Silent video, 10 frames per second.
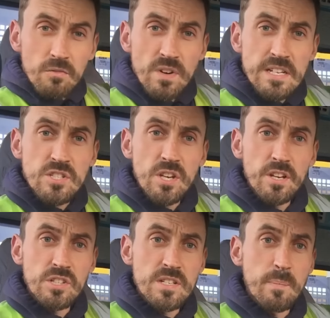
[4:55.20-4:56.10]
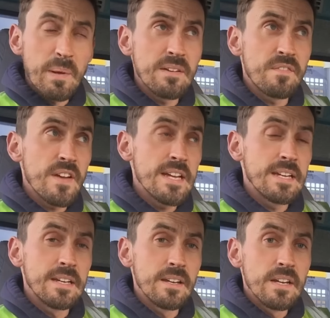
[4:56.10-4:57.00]
research is a big
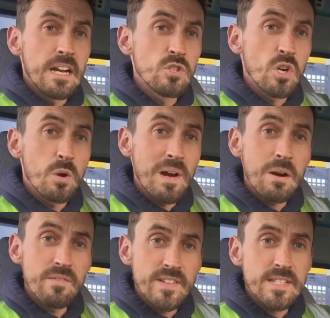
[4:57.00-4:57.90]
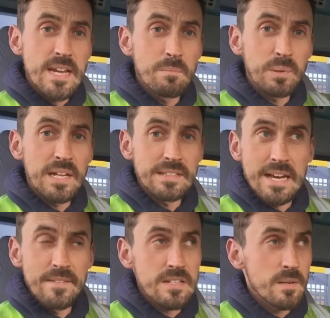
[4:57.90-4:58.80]
thing. And to come out of a team plan
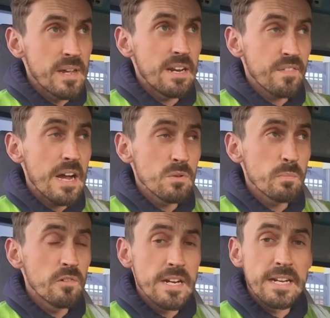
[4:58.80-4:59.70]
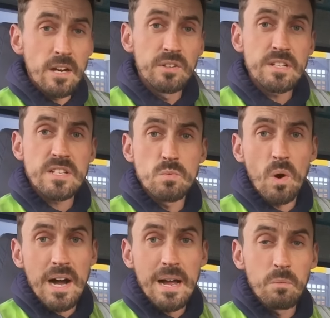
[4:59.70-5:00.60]
like this, I mean, if I was Mourinho, this is
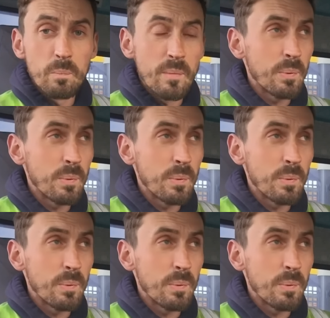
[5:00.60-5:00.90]
what I would be